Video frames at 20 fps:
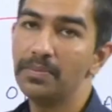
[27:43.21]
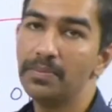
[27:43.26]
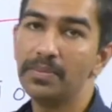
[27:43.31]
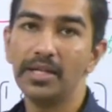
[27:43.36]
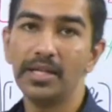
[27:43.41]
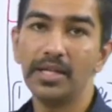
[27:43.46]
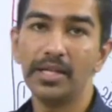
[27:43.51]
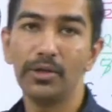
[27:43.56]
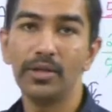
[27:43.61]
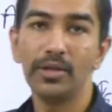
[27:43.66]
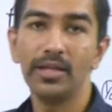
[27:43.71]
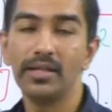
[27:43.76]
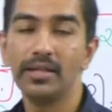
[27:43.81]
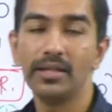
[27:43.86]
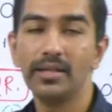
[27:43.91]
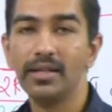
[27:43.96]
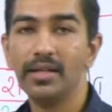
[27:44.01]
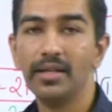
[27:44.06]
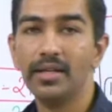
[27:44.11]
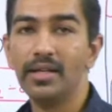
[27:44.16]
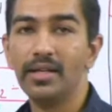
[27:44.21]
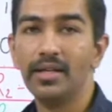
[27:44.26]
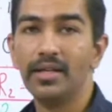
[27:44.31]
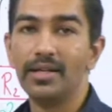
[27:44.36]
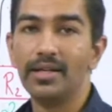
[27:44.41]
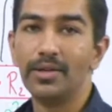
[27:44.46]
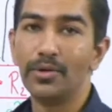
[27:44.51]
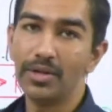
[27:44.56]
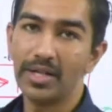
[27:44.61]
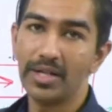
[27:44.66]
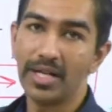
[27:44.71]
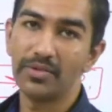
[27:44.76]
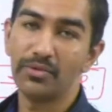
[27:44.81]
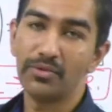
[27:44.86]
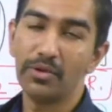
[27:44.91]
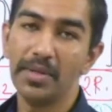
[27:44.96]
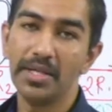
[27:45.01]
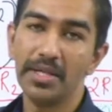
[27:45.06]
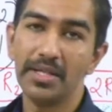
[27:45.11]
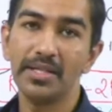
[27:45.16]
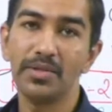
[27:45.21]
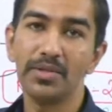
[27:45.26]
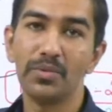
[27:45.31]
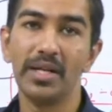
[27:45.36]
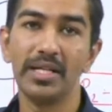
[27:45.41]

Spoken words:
particular row transformations.